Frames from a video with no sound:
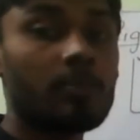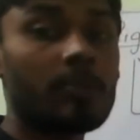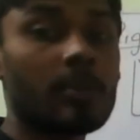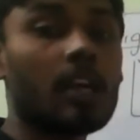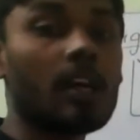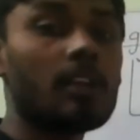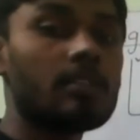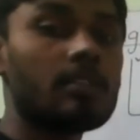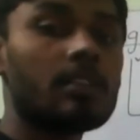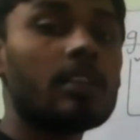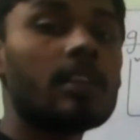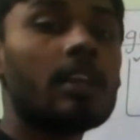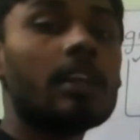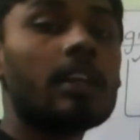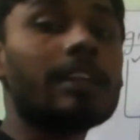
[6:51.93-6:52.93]
because
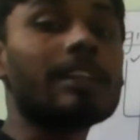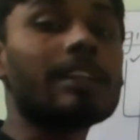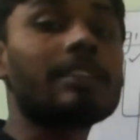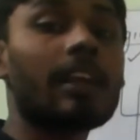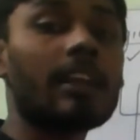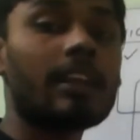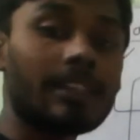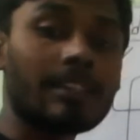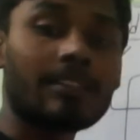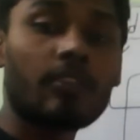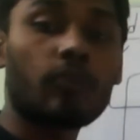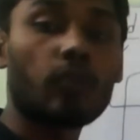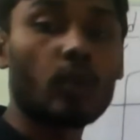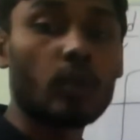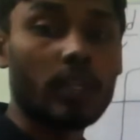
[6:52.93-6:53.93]
it is
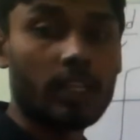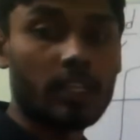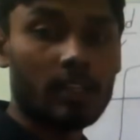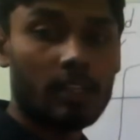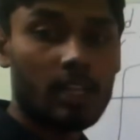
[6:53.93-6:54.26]
a fluid.